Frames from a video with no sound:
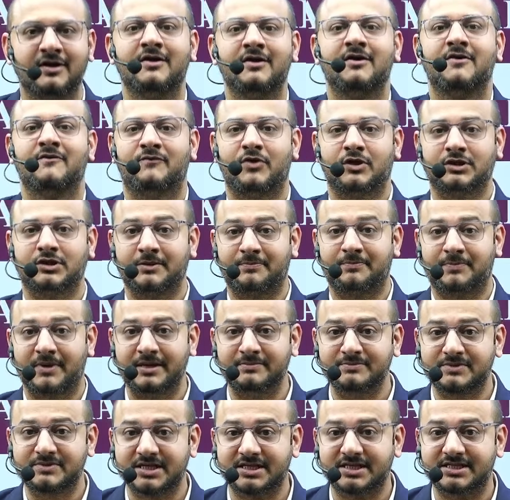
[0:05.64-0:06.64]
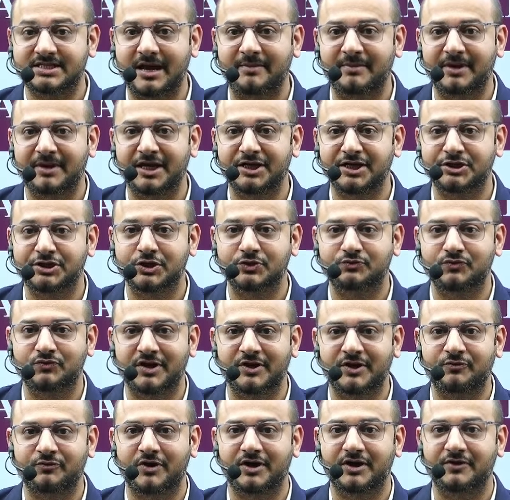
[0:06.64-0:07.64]
for the prelims examination
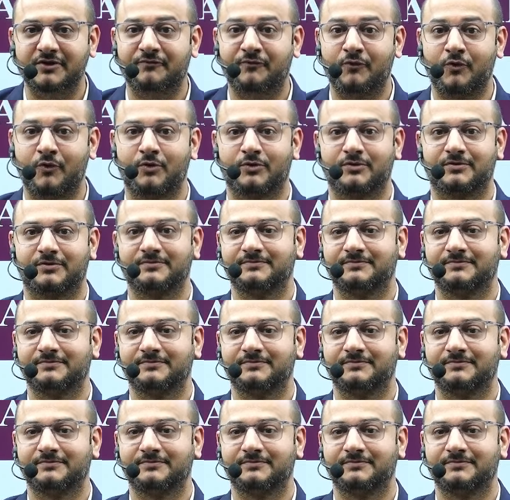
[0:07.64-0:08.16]
2024?